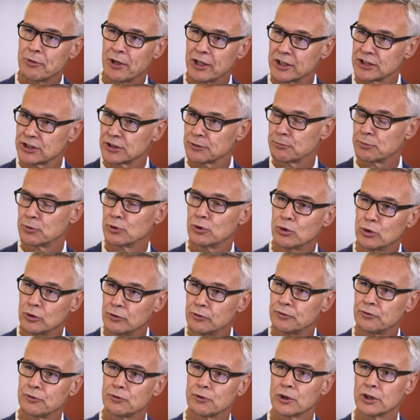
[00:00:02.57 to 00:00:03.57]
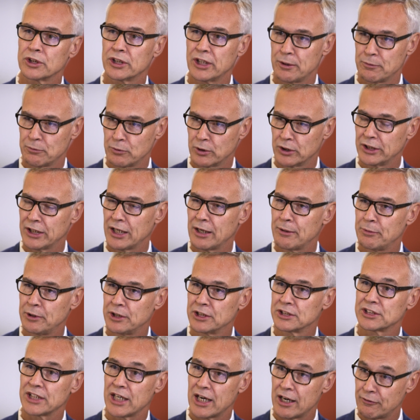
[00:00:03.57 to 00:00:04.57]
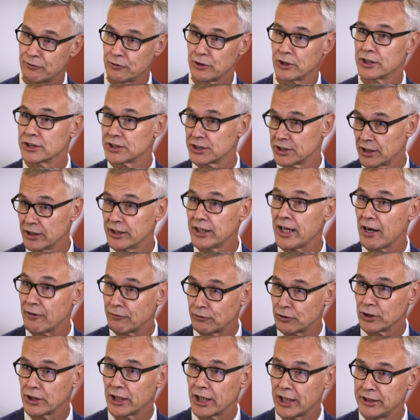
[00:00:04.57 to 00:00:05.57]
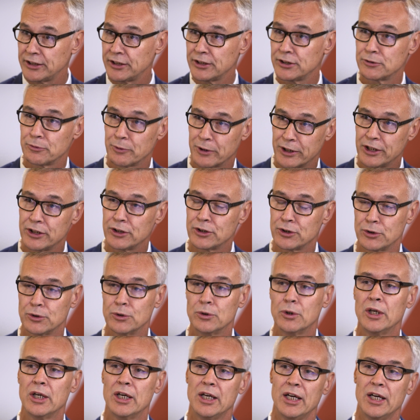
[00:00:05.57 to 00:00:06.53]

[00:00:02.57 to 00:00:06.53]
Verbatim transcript: that is approved for type 1 diabetes after insulin after 1922.